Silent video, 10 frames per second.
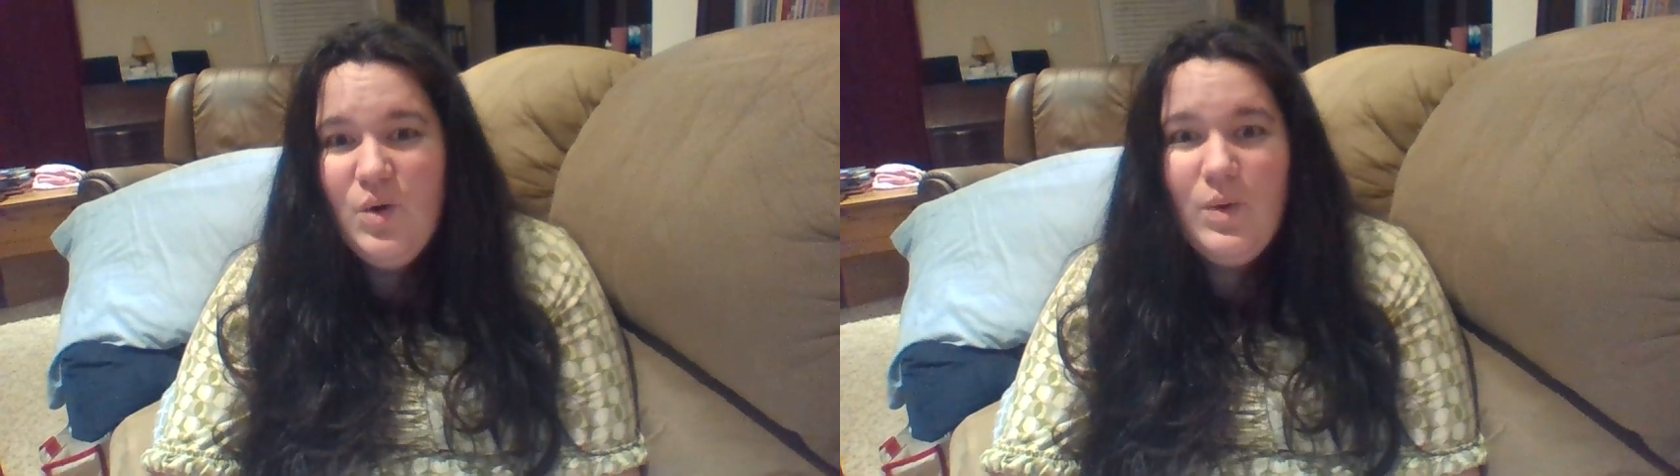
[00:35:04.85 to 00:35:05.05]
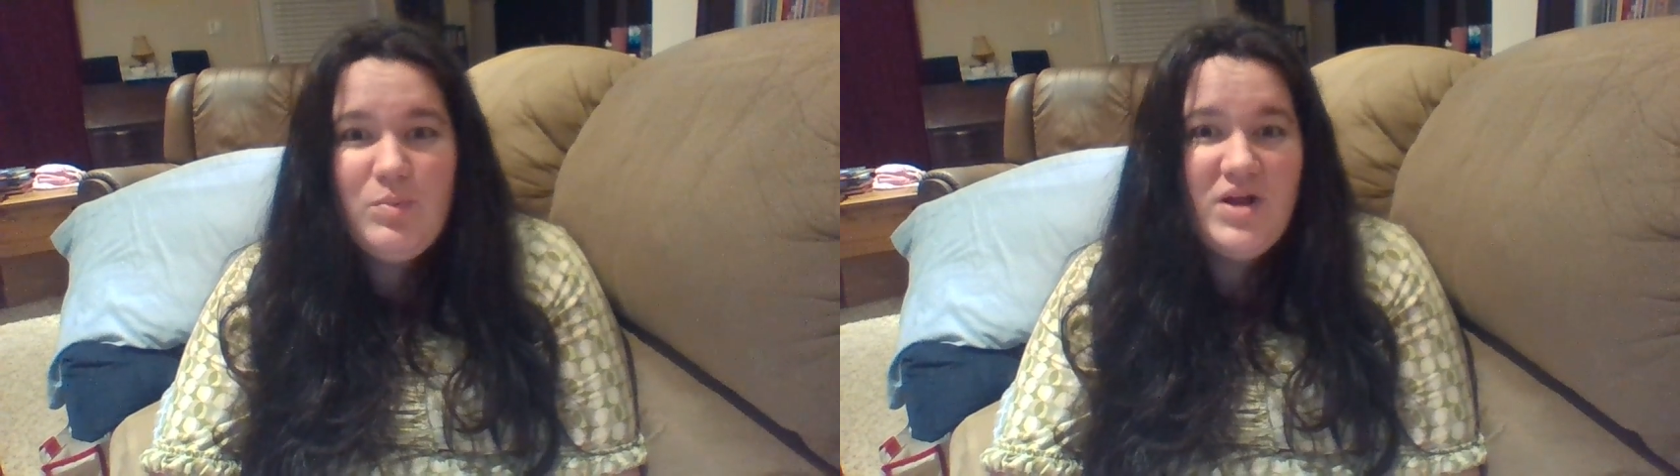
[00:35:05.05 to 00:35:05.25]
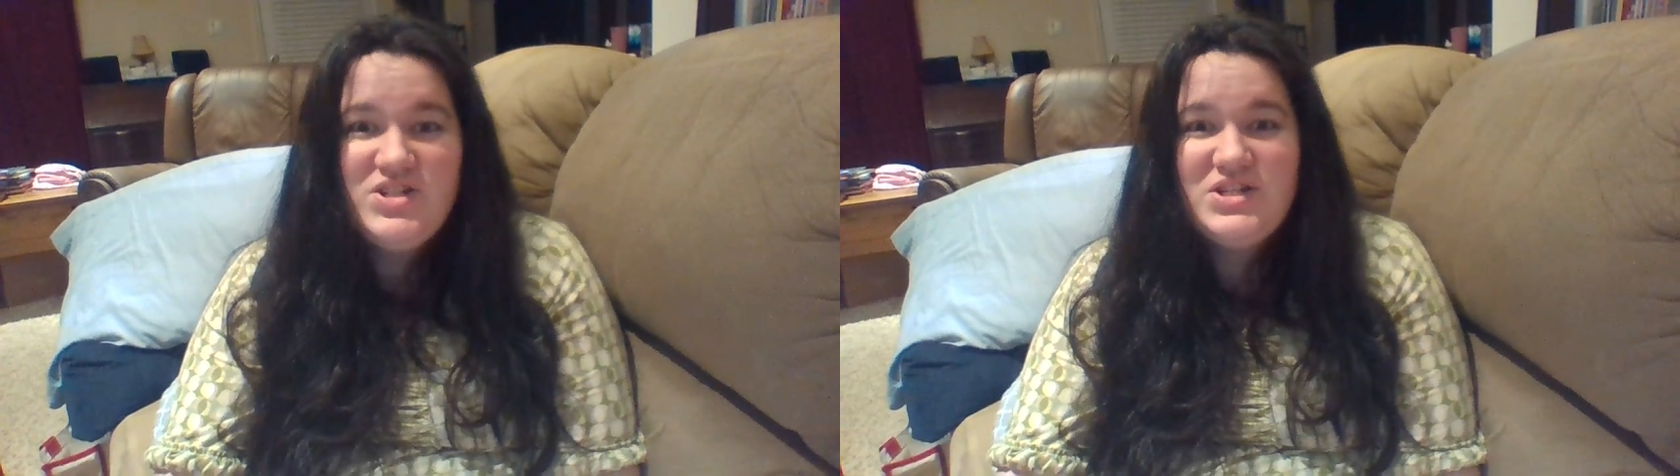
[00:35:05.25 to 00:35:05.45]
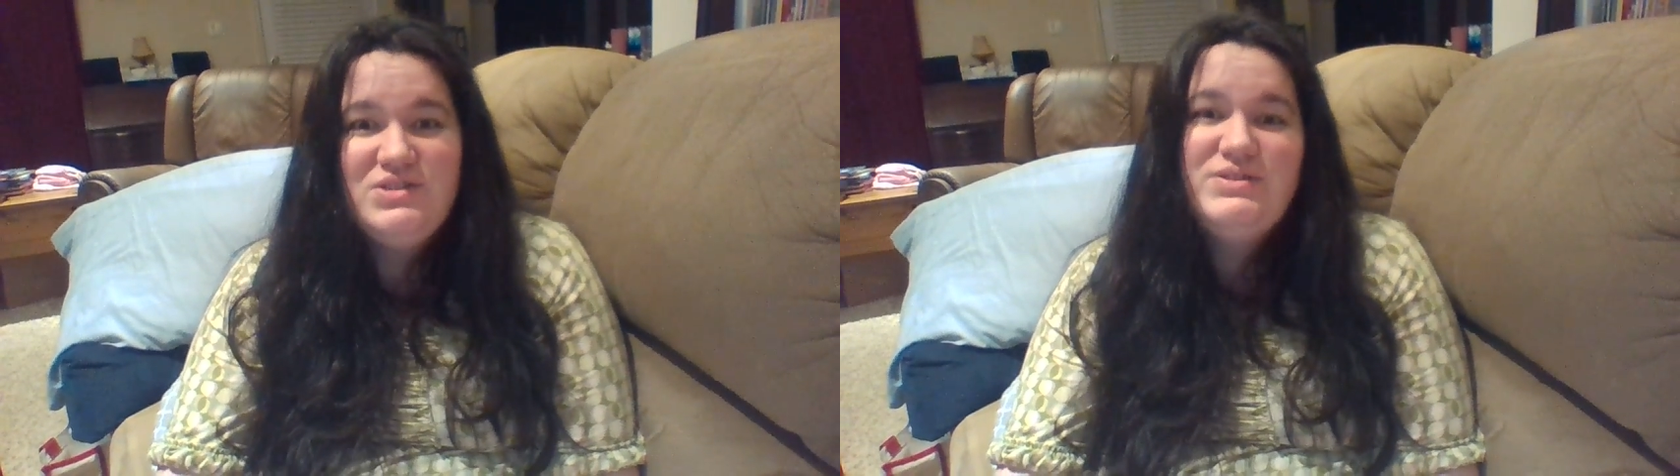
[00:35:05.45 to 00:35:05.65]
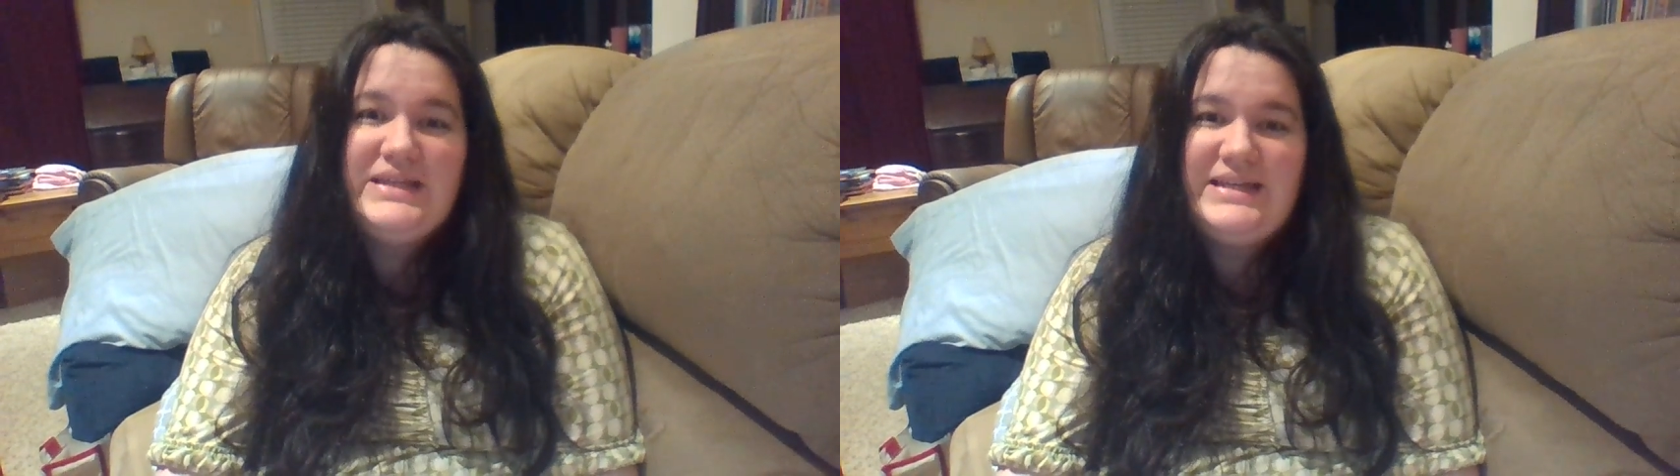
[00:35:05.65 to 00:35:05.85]
What project do
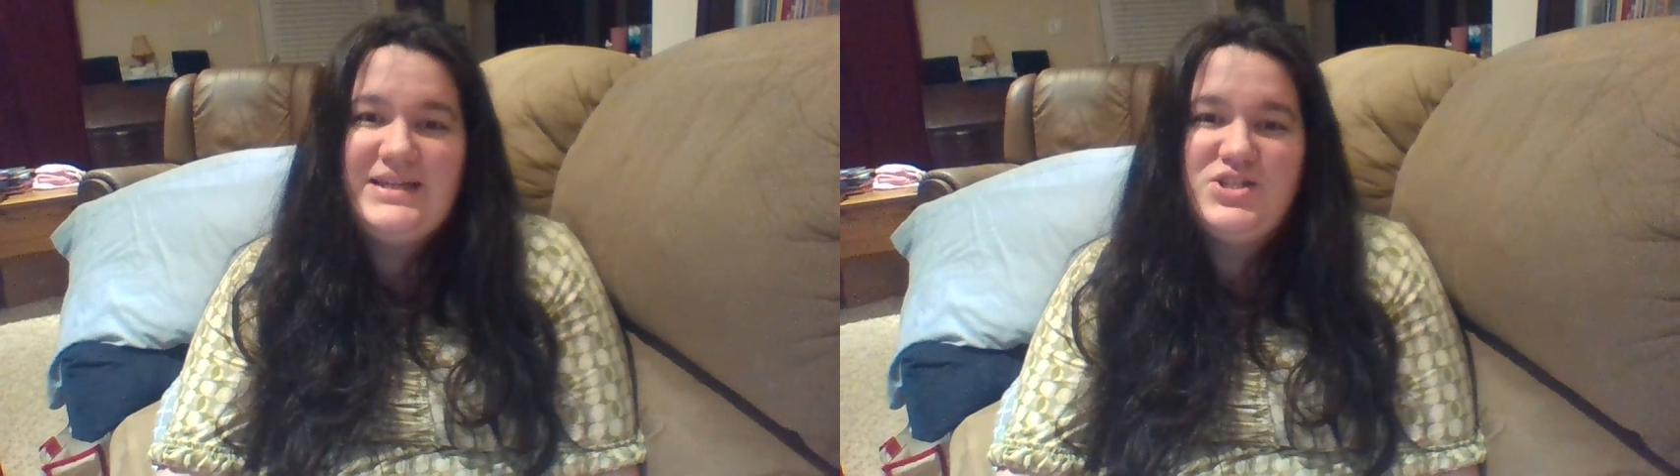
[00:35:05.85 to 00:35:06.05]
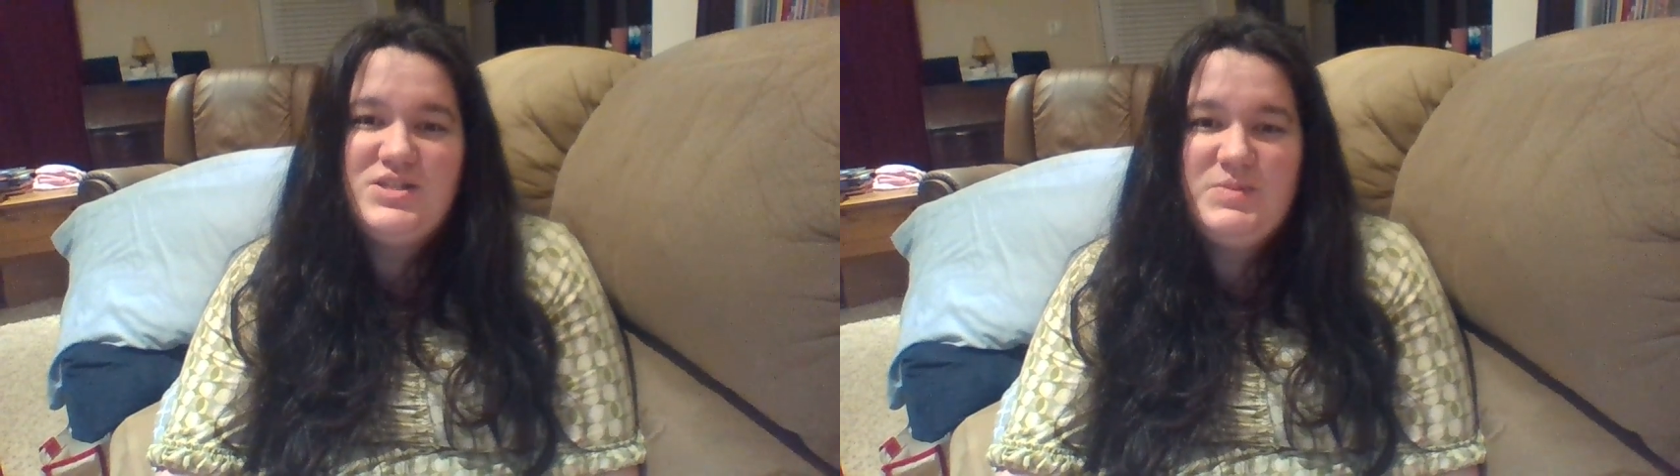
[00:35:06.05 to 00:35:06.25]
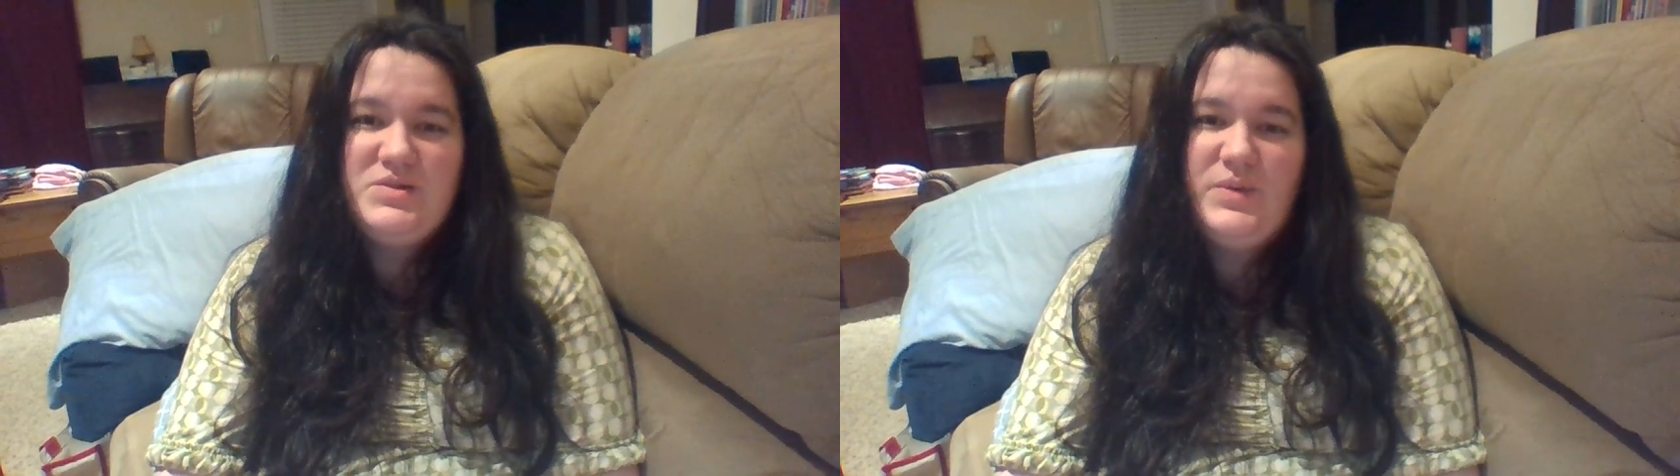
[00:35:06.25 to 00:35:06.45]
you think I should spend a